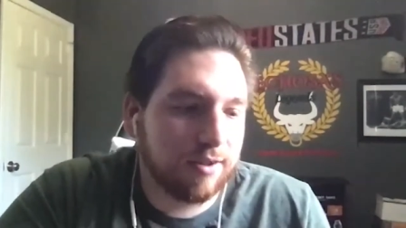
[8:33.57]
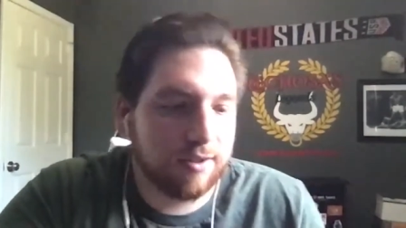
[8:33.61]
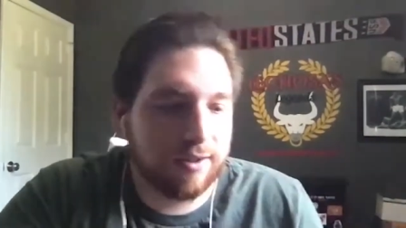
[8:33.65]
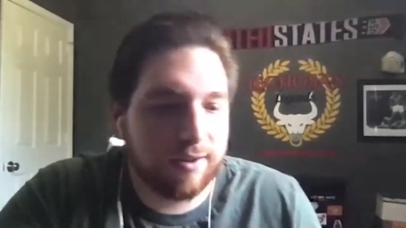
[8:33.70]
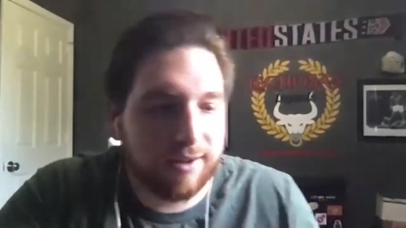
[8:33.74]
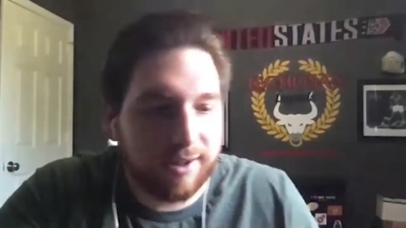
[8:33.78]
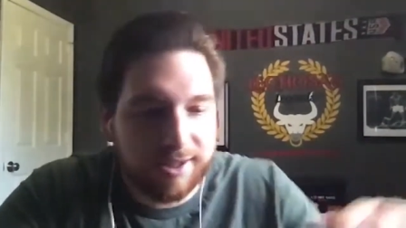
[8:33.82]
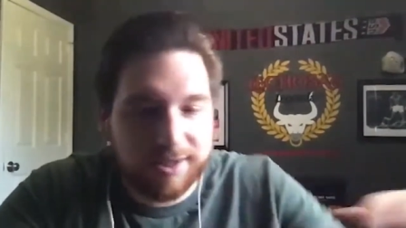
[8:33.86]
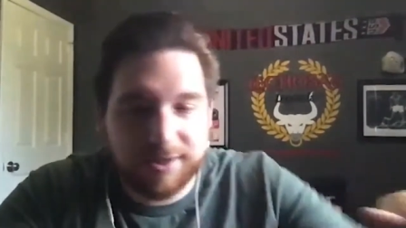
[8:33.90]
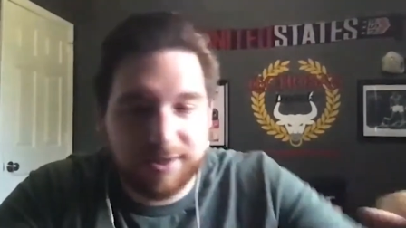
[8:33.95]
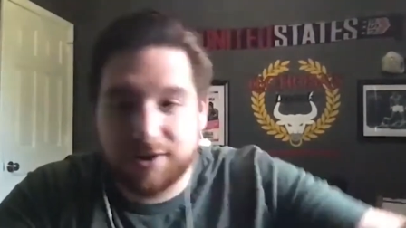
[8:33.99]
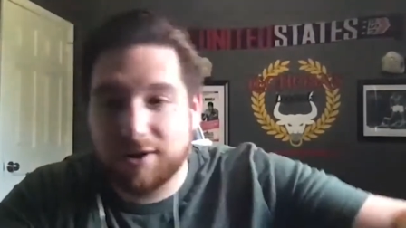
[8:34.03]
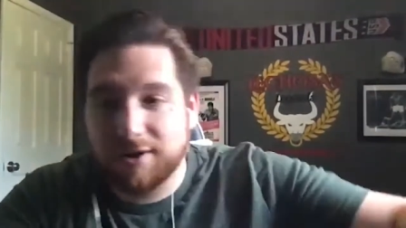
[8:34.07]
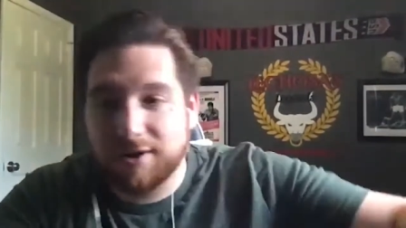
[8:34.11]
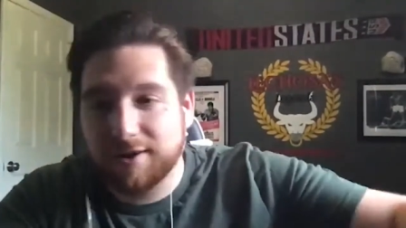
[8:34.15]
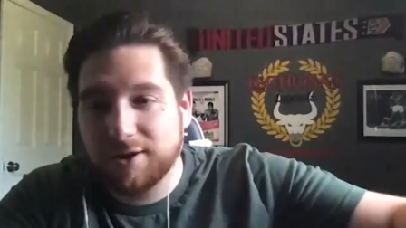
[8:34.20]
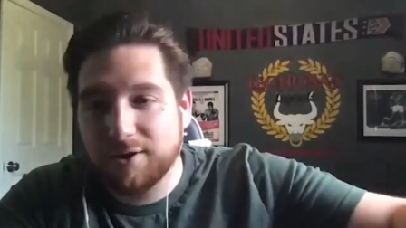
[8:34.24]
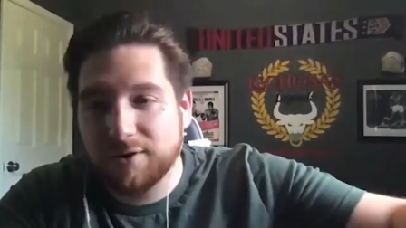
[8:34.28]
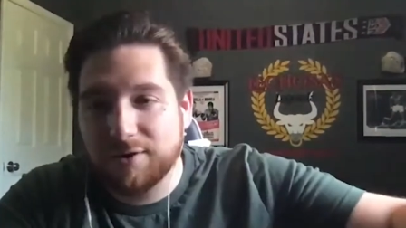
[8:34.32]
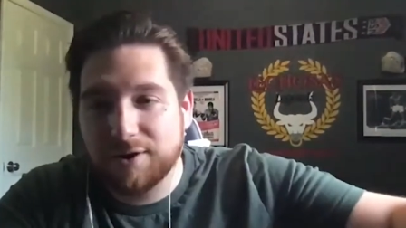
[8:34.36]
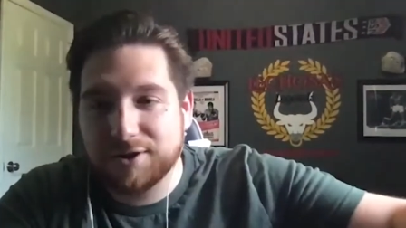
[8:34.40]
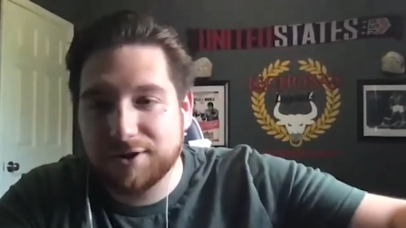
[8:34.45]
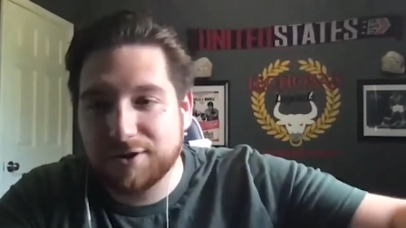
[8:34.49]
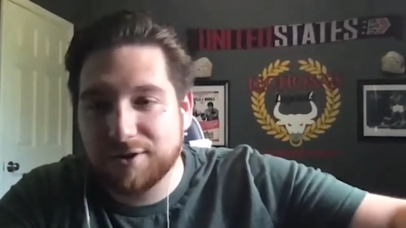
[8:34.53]
these are the
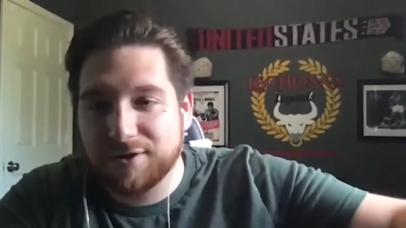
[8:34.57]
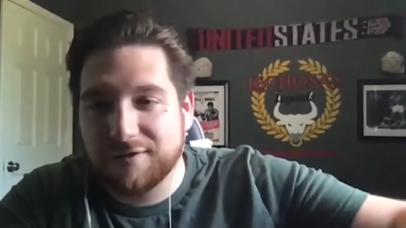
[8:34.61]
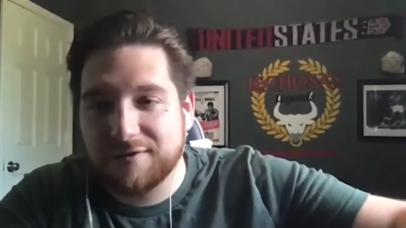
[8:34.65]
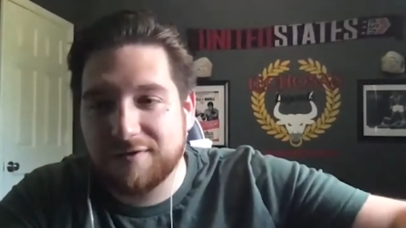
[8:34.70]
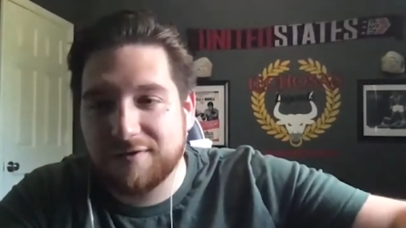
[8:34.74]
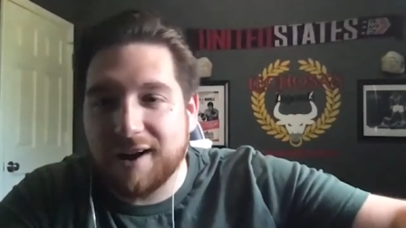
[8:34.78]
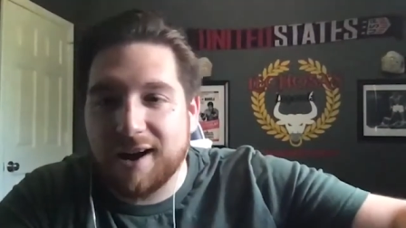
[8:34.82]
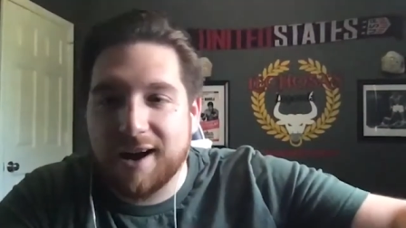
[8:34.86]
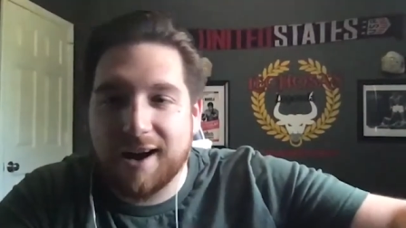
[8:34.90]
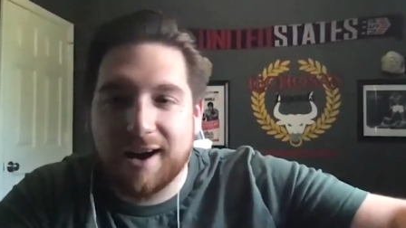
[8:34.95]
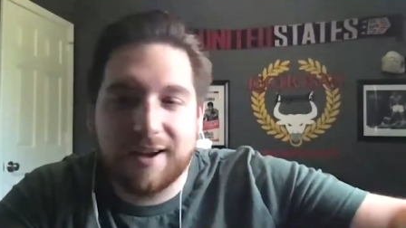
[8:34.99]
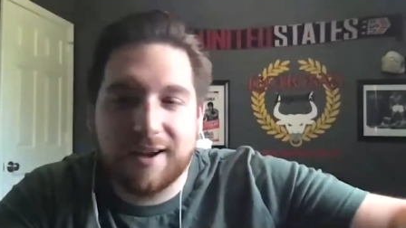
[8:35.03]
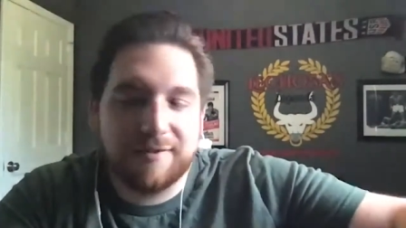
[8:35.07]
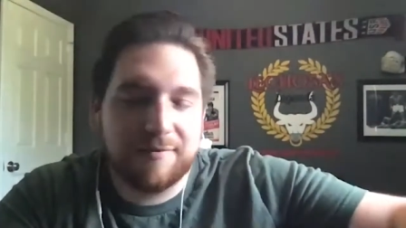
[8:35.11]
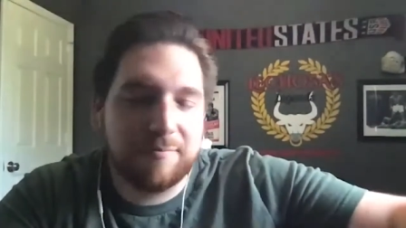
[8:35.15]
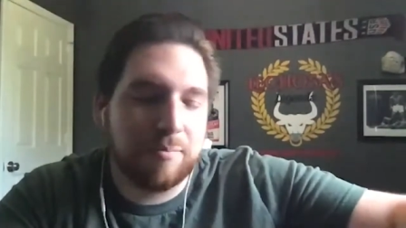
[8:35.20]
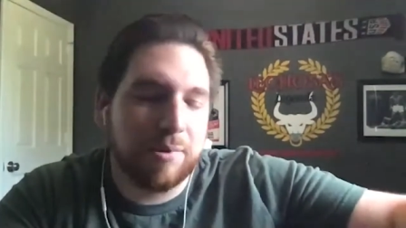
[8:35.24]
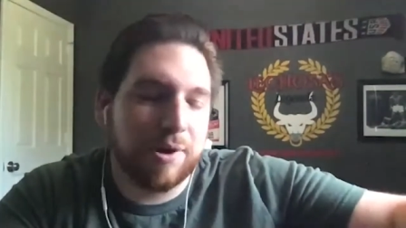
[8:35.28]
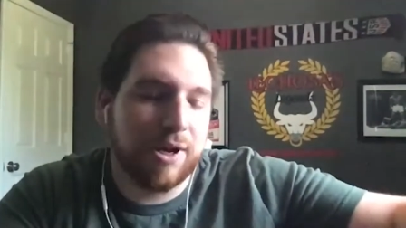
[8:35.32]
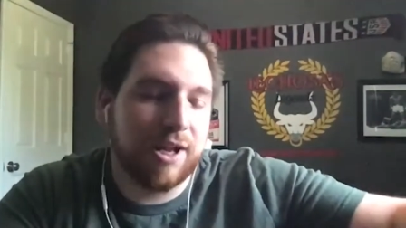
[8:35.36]
original five, but